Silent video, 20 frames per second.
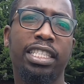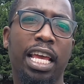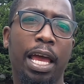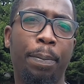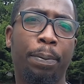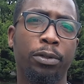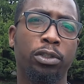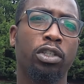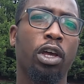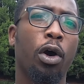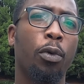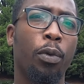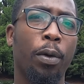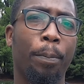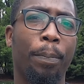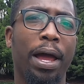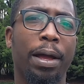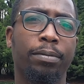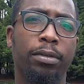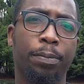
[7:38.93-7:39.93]
episode with
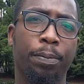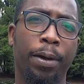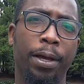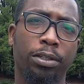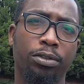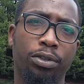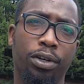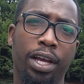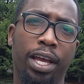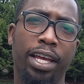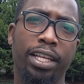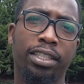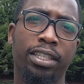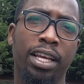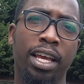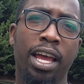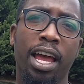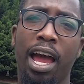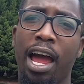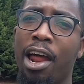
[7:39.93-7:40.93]
Bam the Petrol Head.
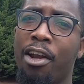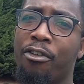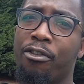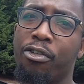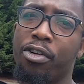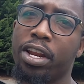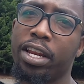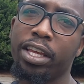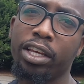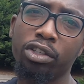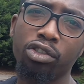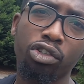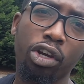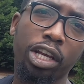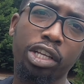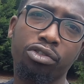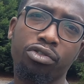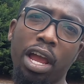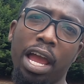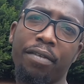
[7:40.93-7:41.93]
I really
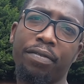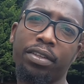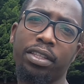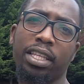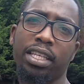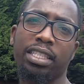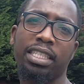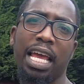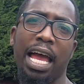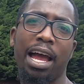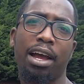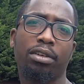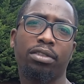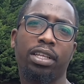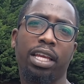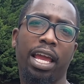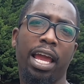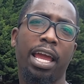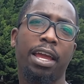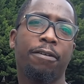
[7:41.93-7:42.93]
enjoyed driving this
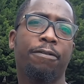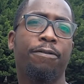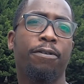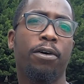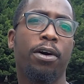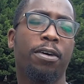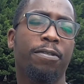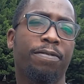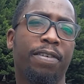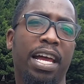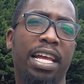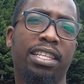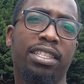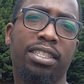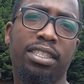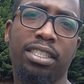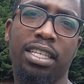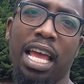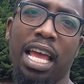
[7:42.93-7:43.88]
Audi A4 Advance.